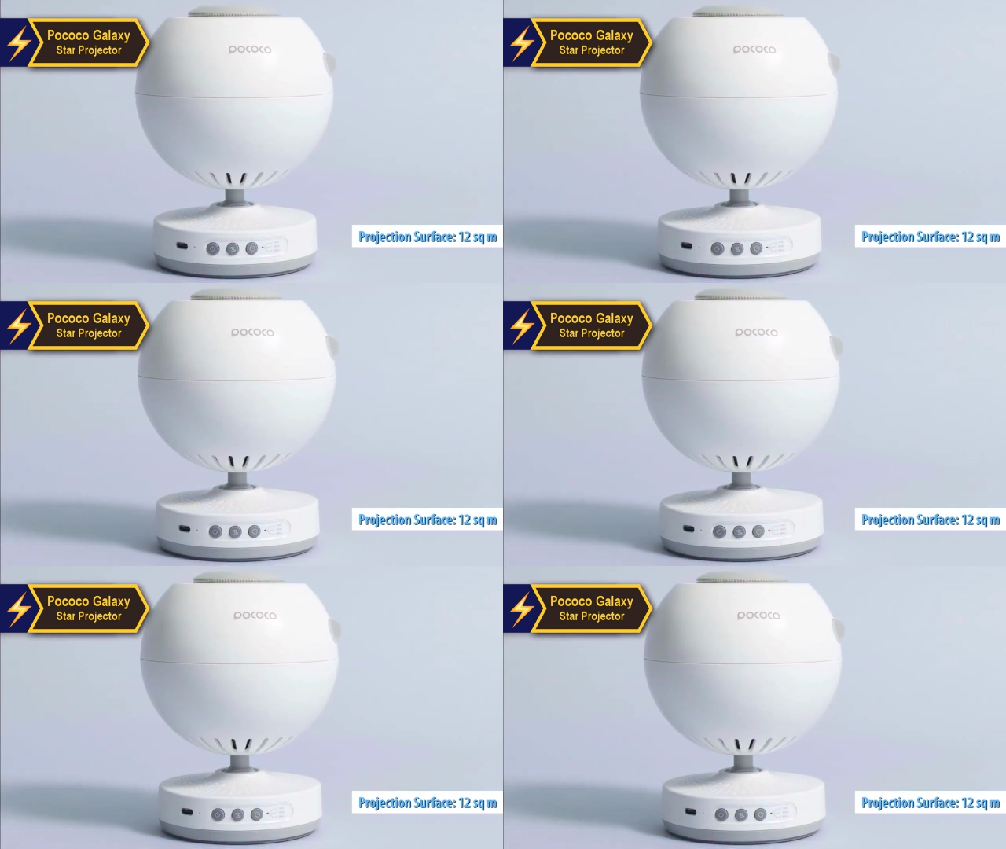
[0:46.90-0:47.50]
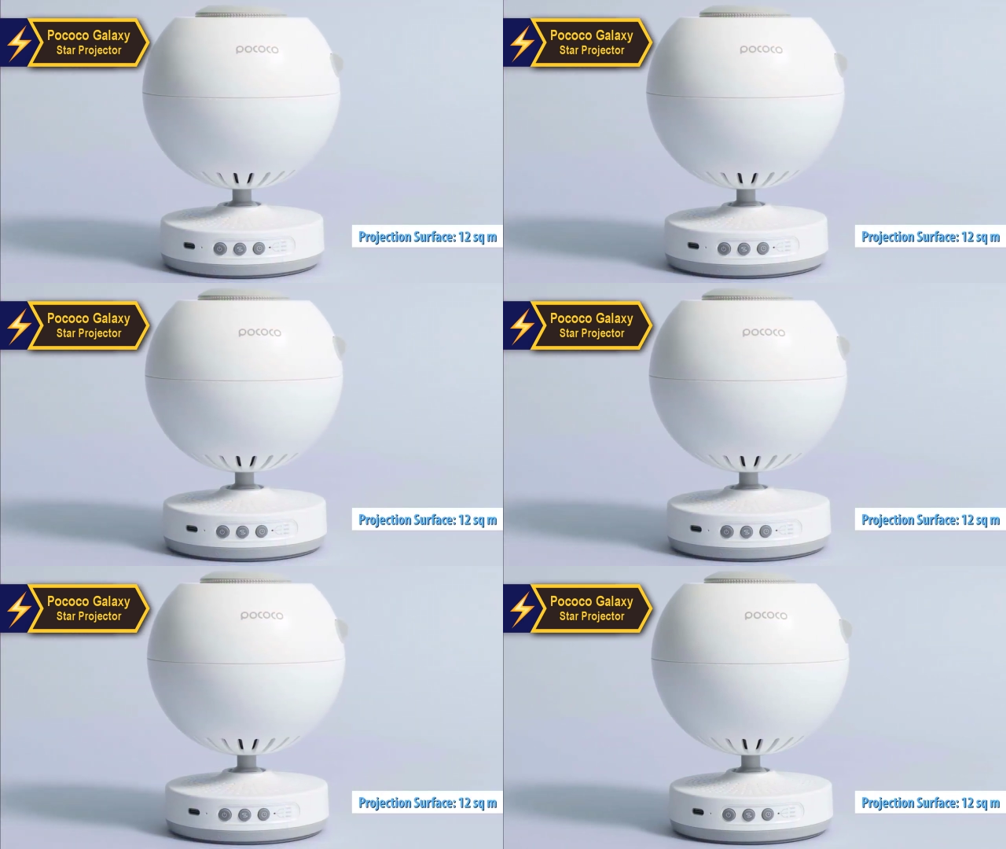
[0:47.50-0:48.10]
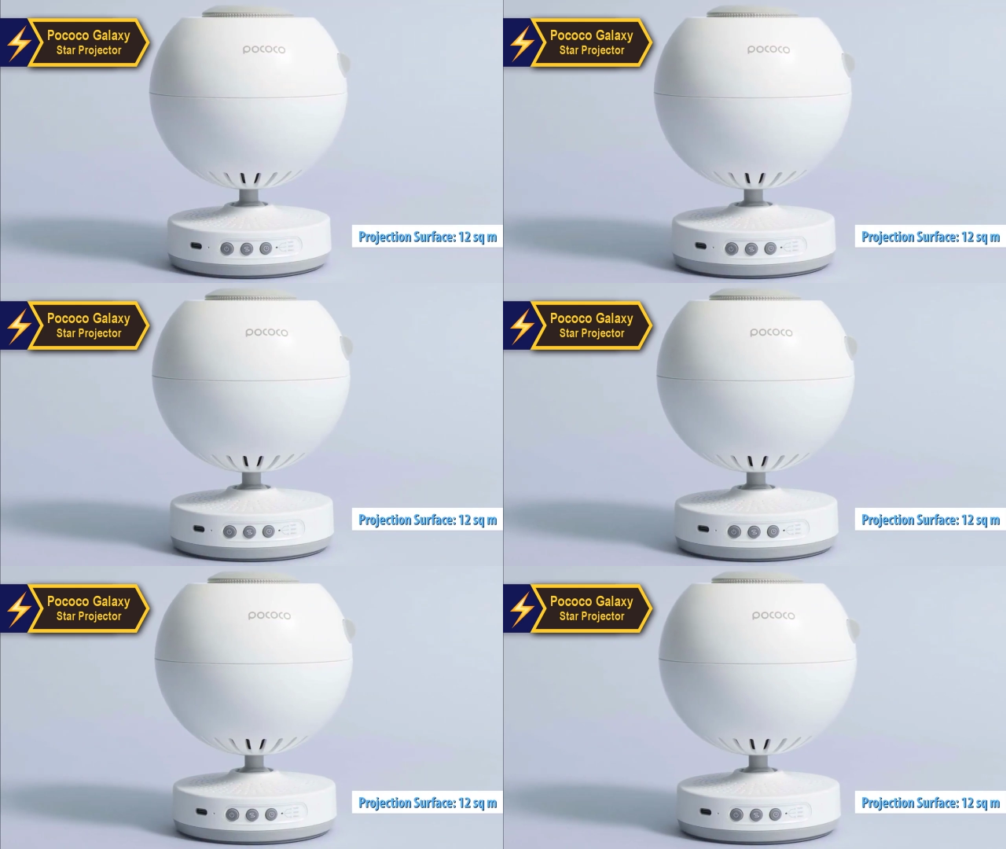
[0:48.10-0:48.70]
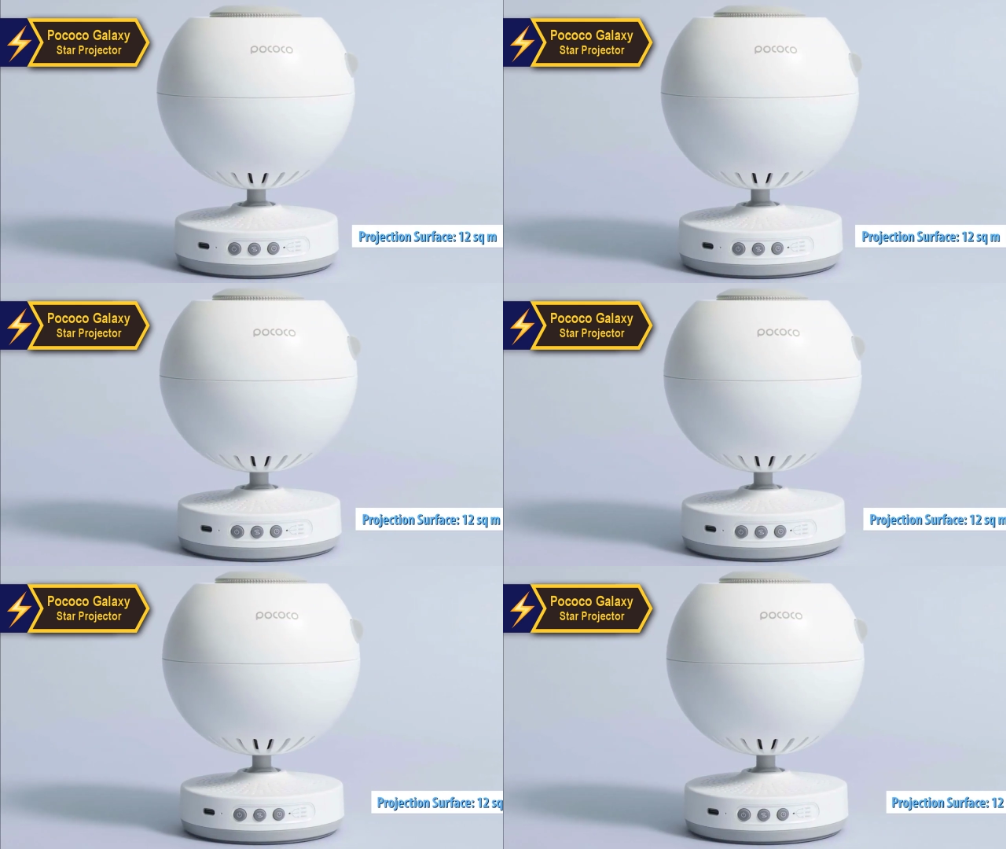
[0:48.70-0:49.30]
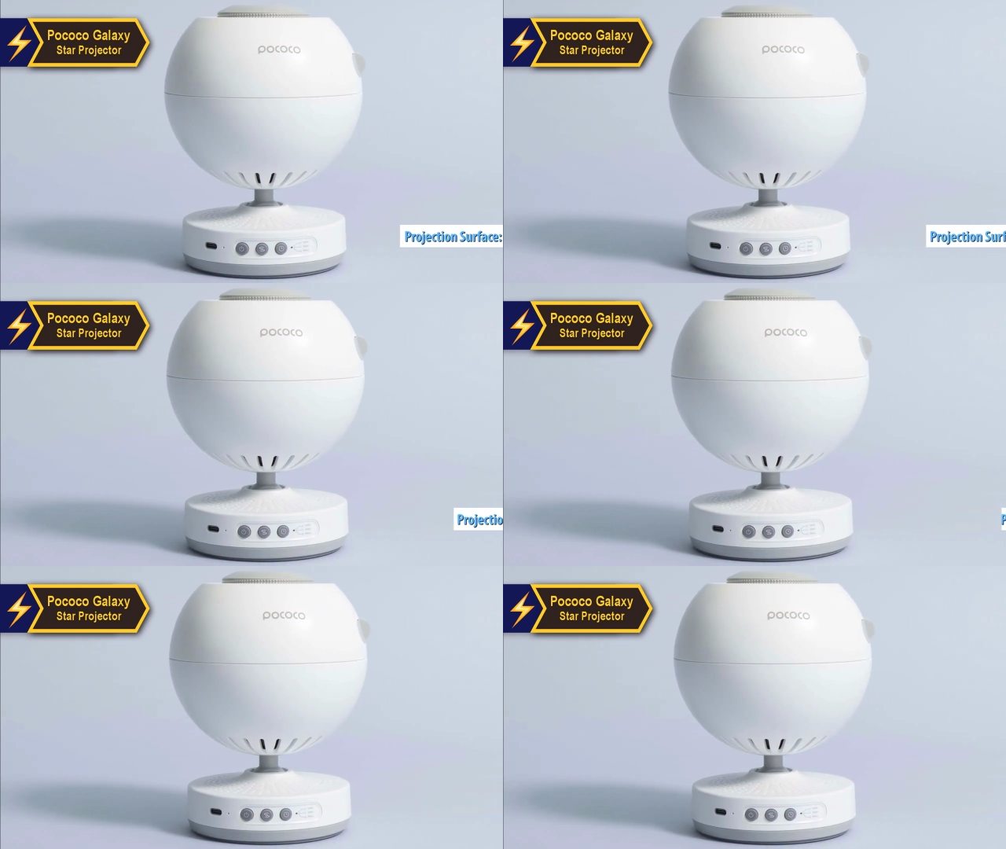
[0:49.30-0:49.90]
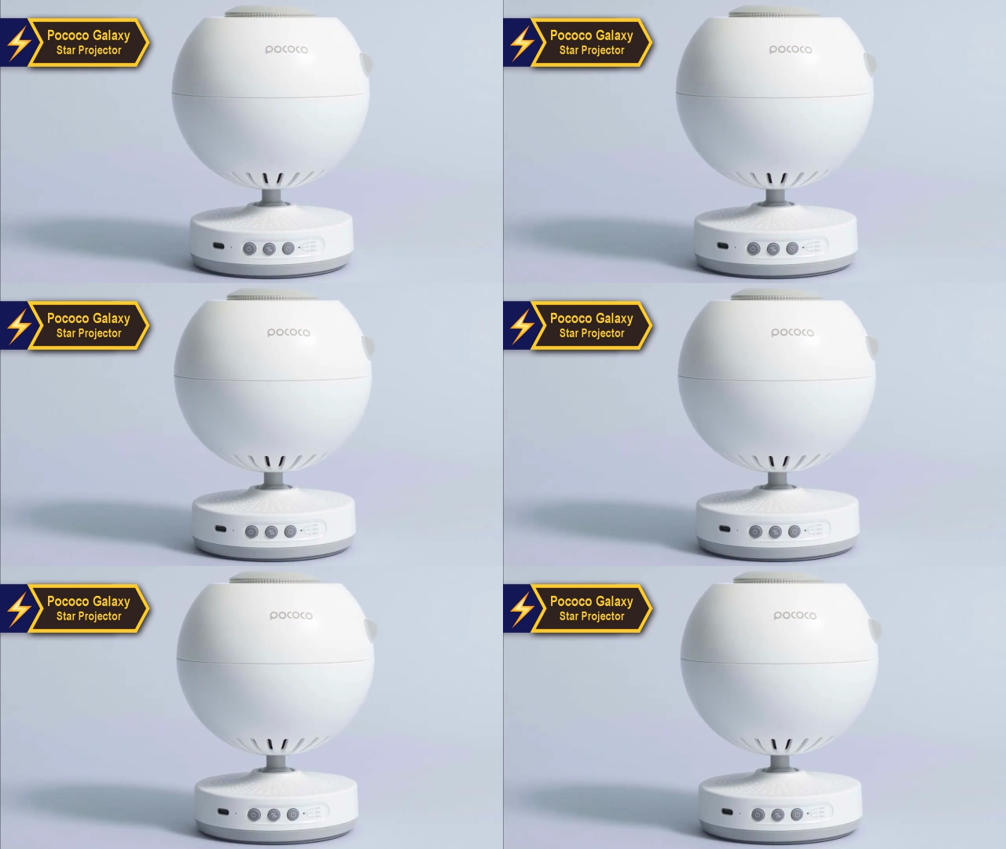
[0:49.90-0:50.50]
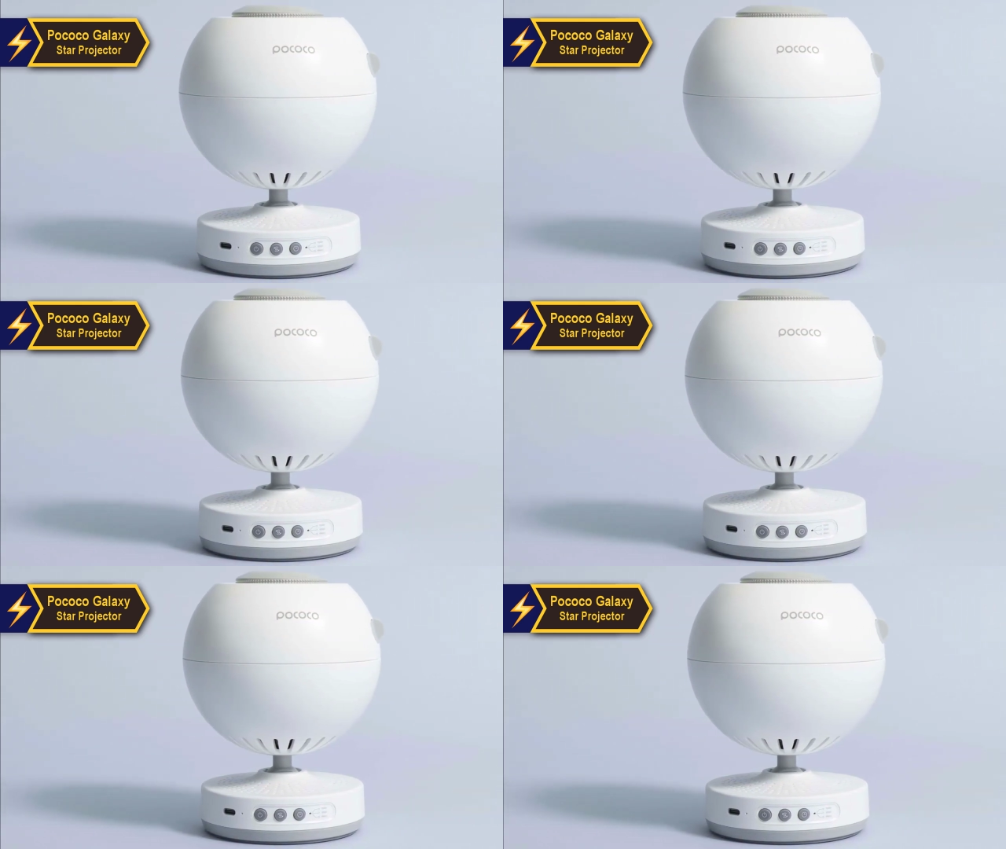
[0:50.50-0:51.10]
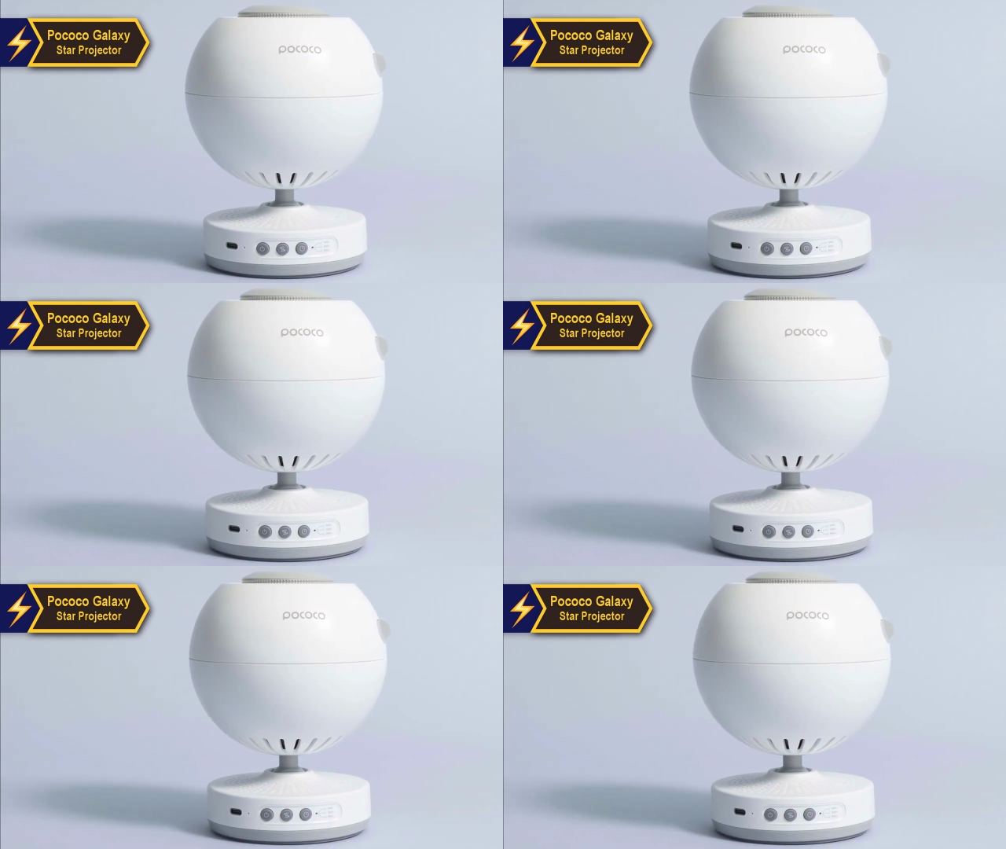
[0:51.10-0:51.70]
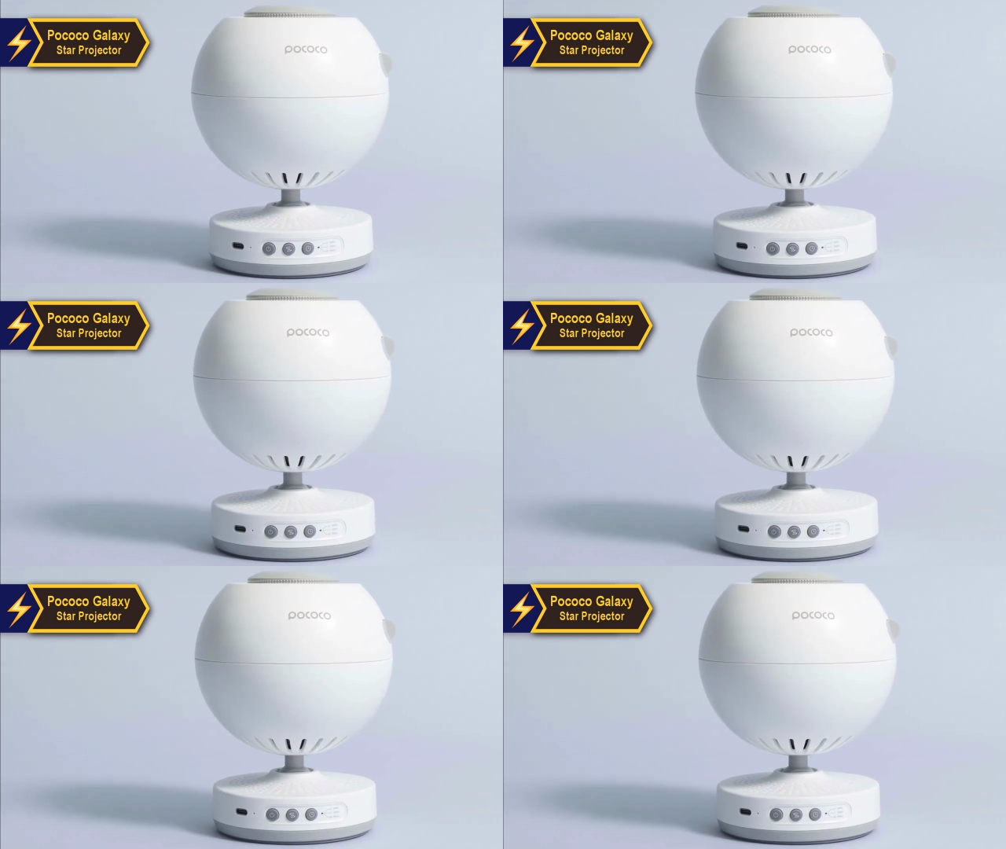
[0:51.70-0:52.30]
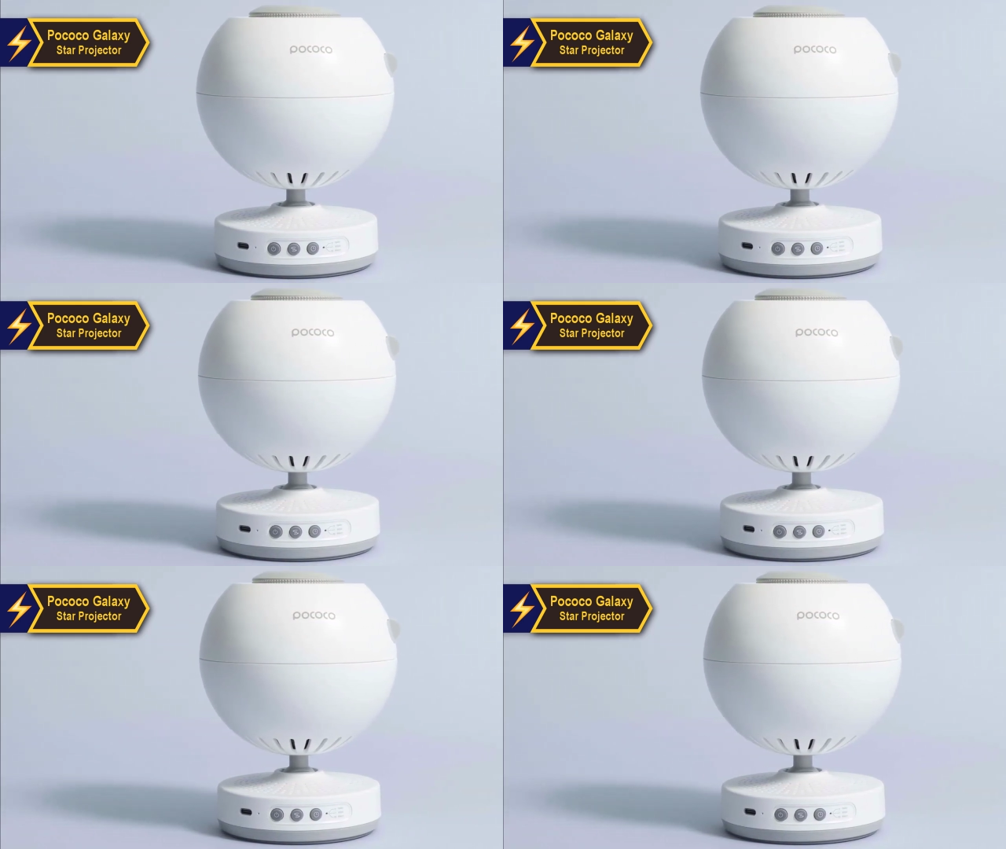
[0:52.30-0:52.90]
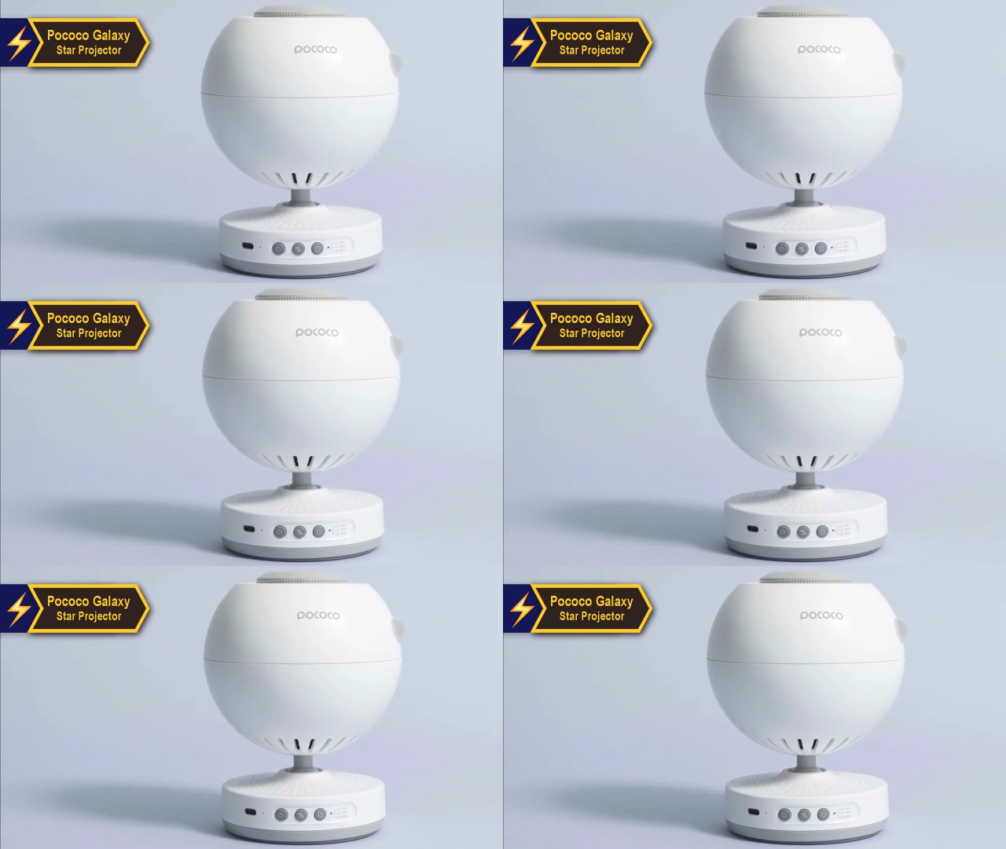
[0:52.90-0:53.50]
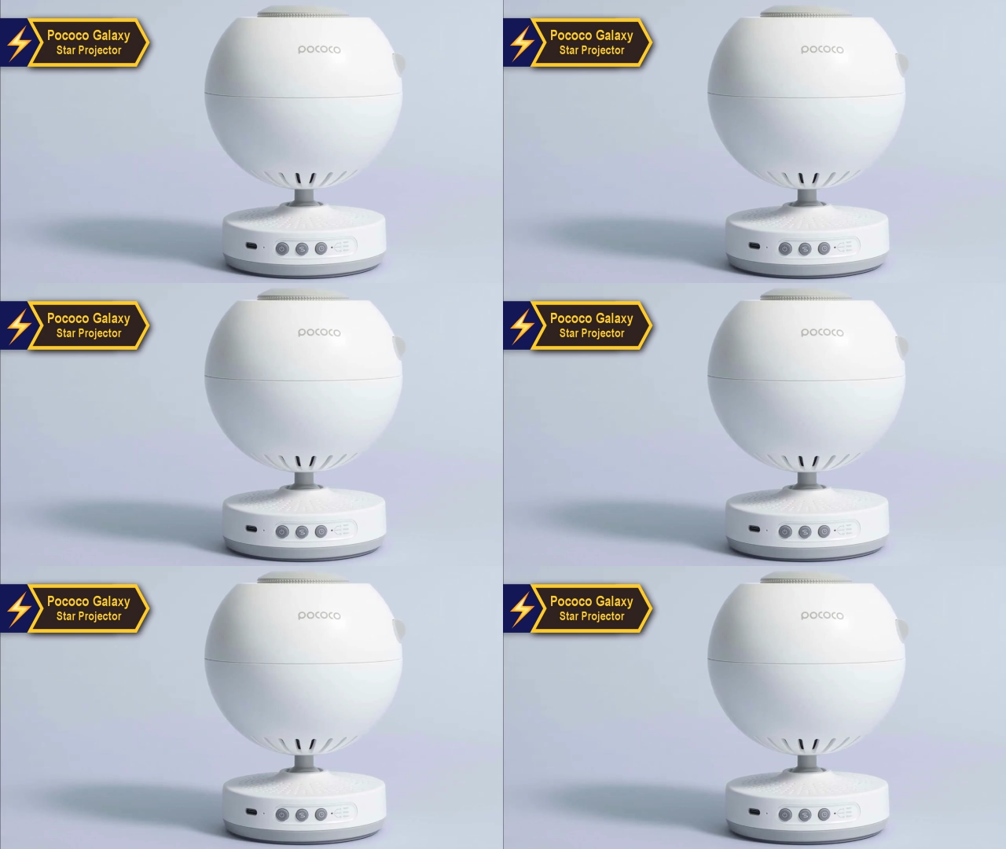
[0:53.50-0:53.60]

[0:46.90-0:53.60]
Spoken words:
[unreadable: no face in view]